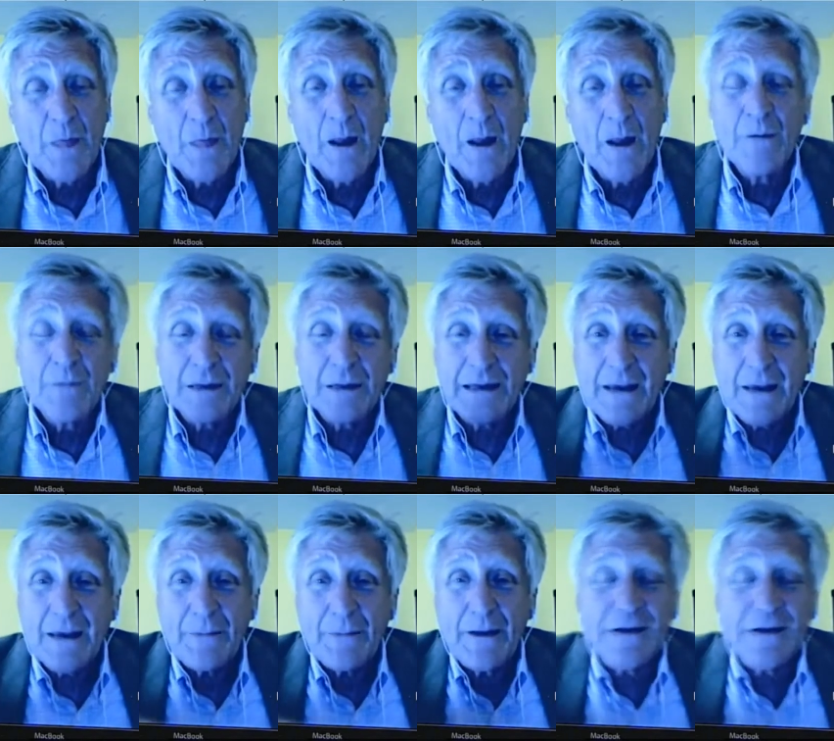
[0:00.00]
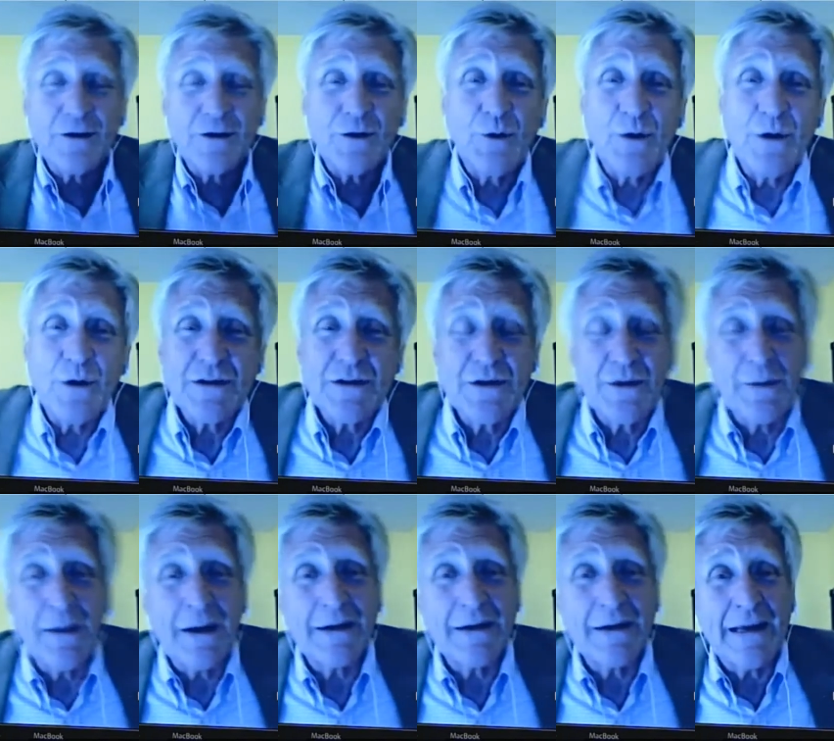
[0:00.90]
But to get back to your question
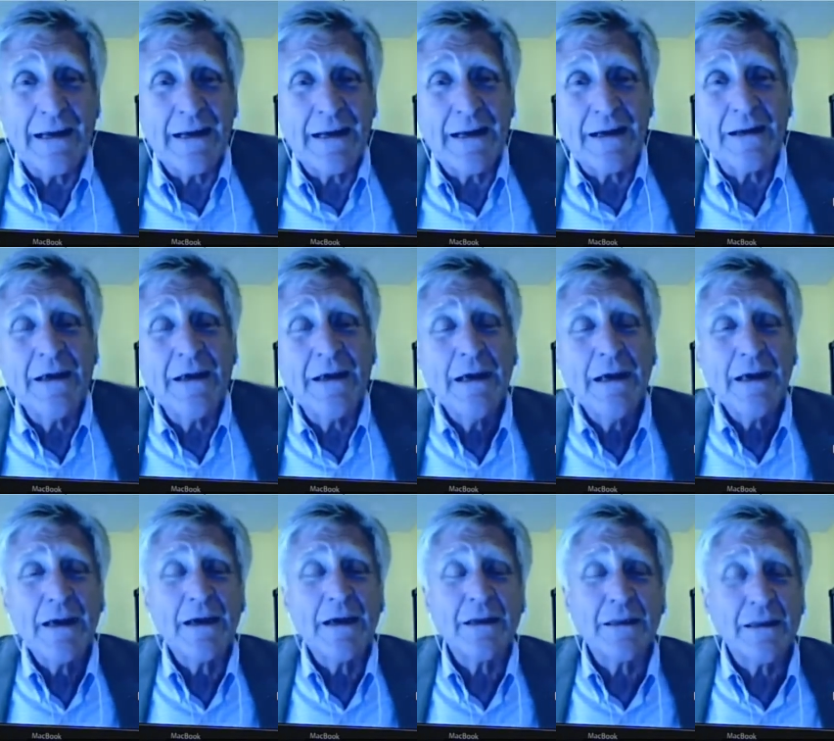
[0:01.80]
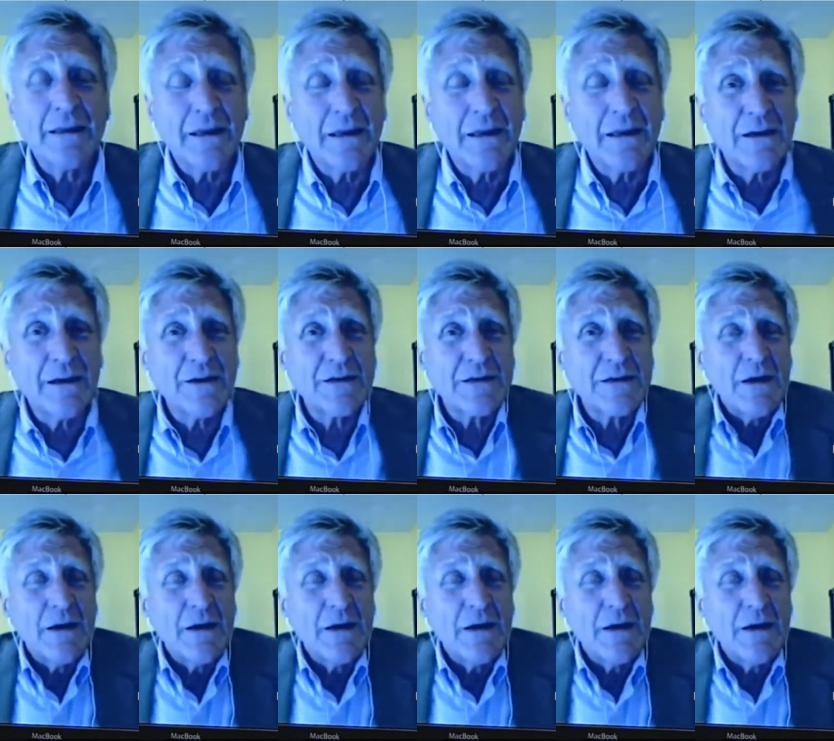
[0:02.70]
about Dan, yeah, there's